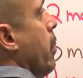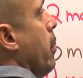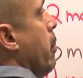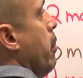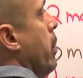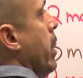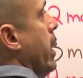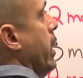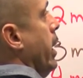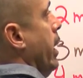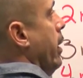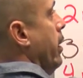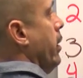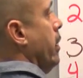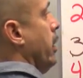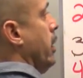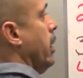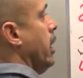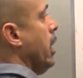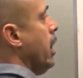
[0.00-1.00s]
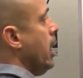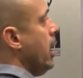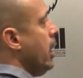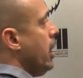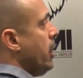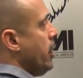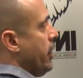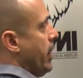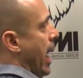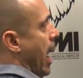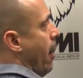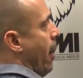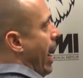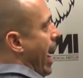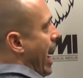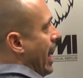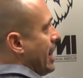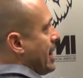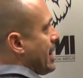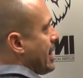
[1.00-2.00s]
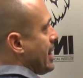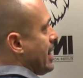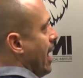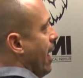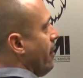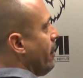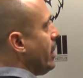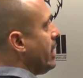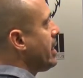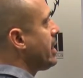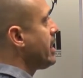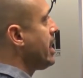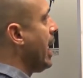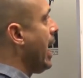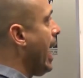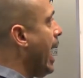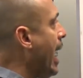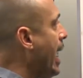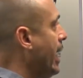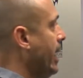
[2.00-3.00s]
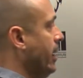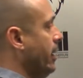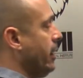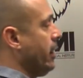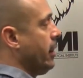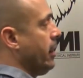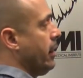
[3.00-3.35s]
minute. Now I add 7 to 8.